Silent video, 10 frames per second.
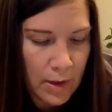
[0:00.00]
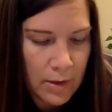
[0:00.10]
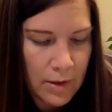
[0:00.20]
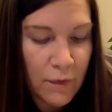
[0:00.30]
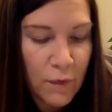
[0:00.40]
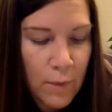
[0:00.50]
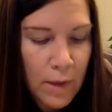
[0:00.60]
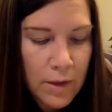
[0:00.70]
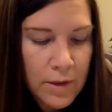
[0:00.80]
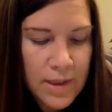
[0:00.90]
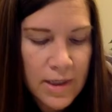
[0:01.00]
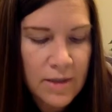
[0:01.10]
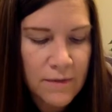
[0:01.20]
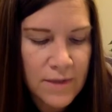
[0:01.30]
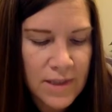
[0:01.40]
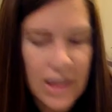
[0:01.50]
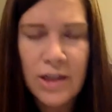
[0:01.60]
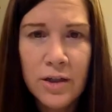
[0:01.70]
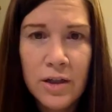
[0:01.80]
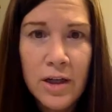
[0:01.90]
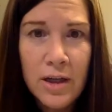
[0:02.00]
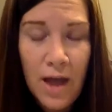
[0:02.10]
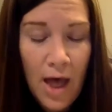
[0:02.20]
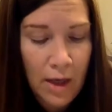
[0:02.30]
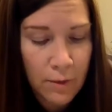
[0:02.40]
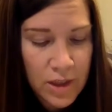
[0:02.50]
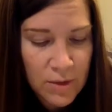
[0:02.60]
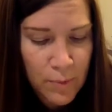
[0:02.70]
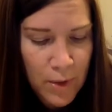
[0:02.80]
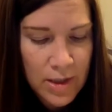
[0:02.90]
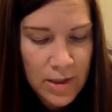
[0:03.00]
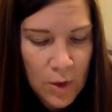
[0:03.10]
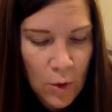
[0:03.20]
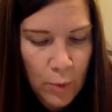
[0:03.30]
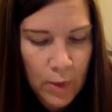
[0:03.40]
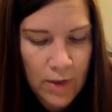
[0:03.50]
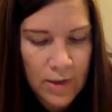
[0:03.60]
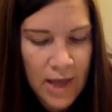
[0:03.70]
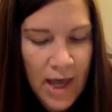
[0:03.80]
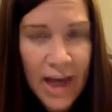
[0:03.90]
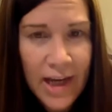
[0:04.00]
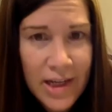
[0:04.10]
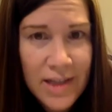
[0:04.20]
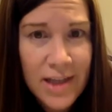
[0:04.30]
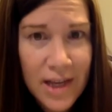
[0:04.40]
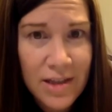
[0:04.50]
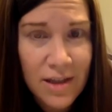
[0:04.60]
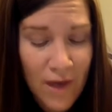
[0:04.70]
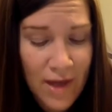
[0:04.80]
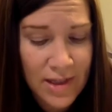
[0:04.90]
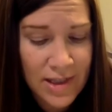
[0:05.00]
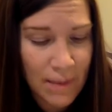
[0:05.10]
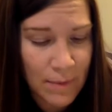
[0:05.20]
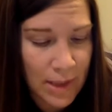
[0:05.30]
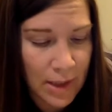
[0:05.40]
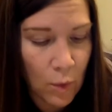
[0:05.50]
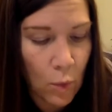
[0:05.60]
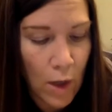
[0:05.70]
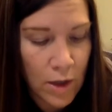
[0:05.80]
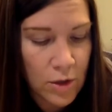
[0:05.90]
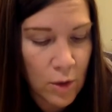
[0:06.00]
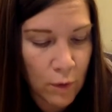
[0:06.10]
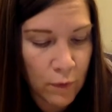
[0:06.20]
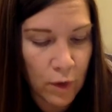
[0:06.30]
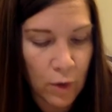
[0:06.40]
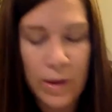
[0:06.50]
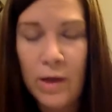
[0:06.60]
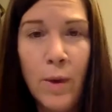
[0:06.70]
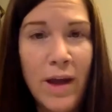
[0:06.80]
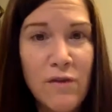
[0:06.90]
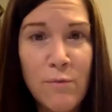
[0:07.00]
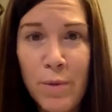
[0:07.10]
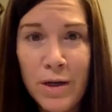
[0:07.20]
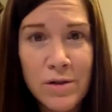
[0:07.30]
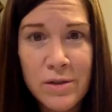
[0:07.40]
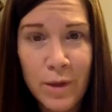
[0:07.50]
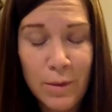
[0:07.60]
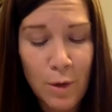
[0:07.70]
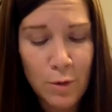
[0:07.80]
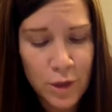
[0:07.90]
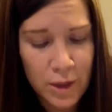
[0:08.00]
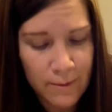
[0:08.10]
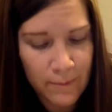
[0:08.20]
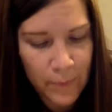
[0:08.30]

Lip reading: The familiar scent of cedar, Irish spring soap, and the tiniest hint of antiseptic washed over her with a wave of bittersweet emotion.